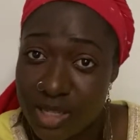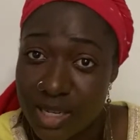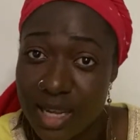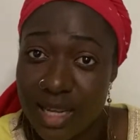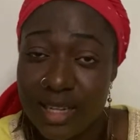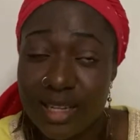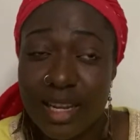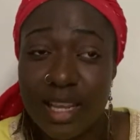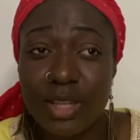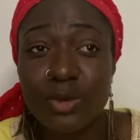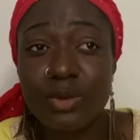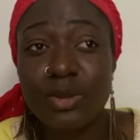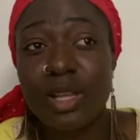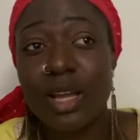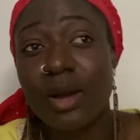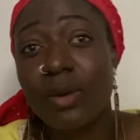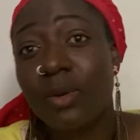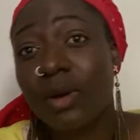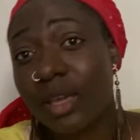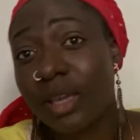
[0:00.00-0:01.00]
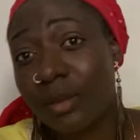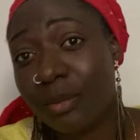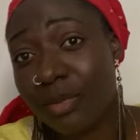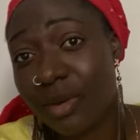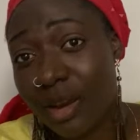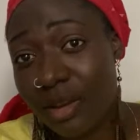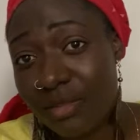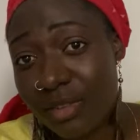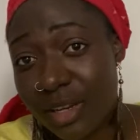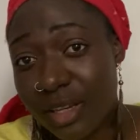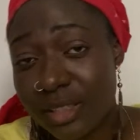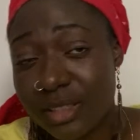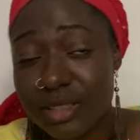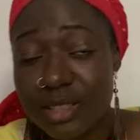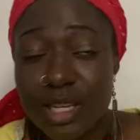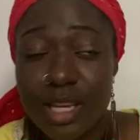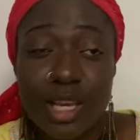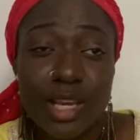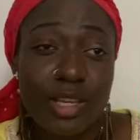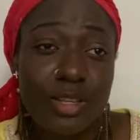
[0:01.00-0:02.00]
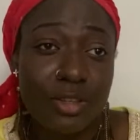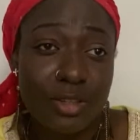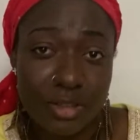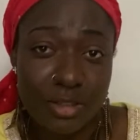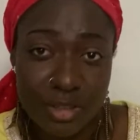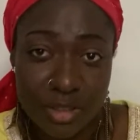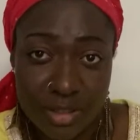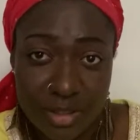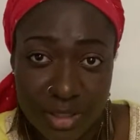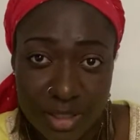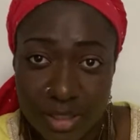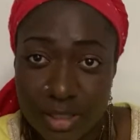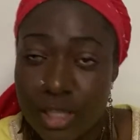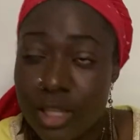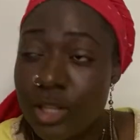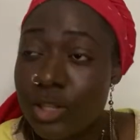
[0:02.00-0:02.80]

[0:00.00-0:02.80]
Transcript: and then you that work in private, you're nothing.